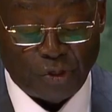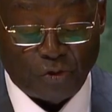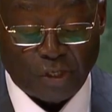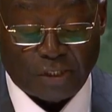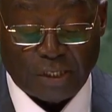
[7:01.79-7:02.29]

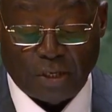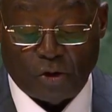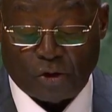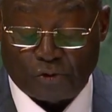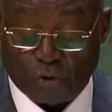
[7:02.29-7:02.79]
employment
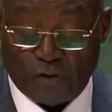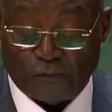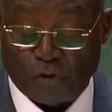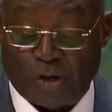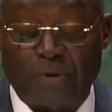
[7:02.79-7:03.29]
has been
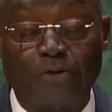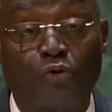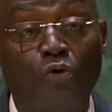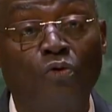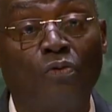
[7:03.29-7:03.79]

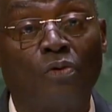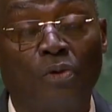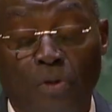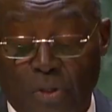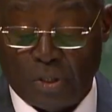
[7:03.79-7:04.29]
reversed.
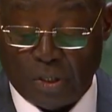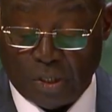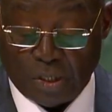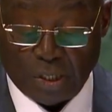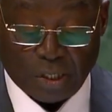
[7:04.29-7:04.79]
They
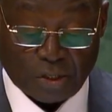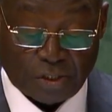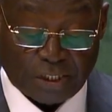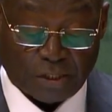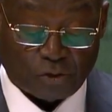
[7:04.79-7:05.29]
have
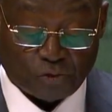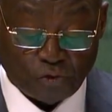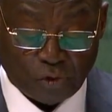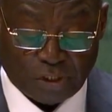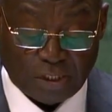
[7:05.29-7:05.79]
denied
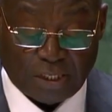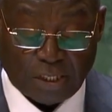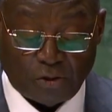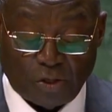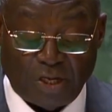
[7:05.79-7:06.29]
women and
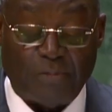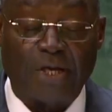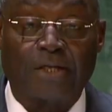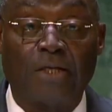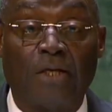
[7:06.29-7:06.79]

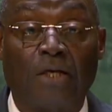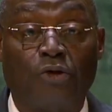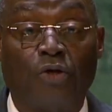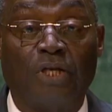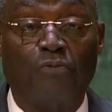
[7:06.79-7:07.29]
minorities their
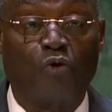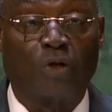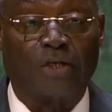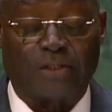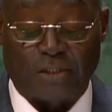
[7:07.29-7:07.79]
basic
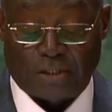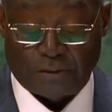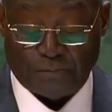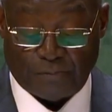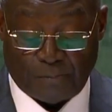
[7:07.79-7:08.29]

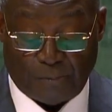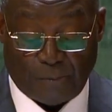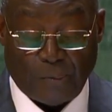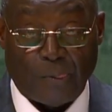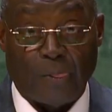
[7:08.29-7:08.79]
rights.
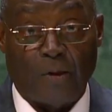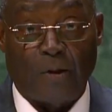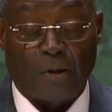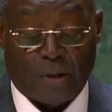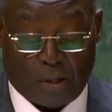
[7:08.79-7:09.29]
They
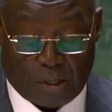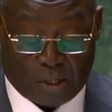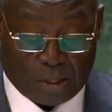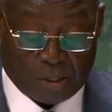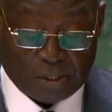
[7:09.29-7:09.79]
reject the
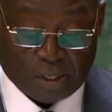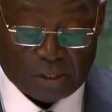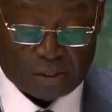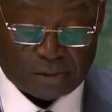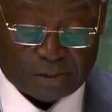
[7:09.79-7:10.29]
very
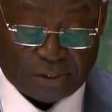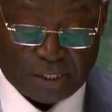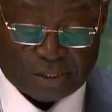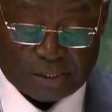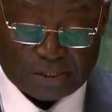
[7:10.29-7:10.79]

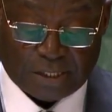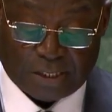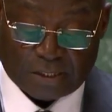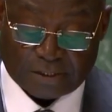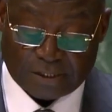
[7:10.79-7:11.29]
idea
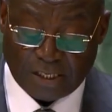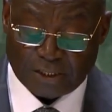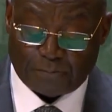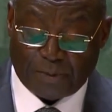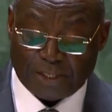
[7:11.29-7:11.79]
of
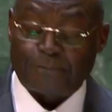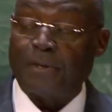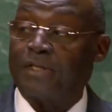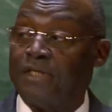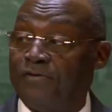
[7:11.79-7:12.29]

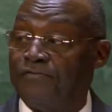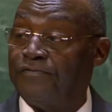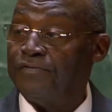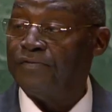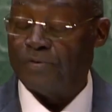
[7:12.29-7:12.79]
freedom and
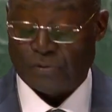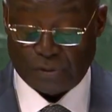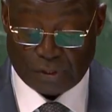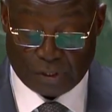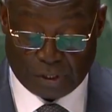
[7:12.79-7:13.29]

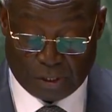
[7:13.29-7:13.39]
democracy.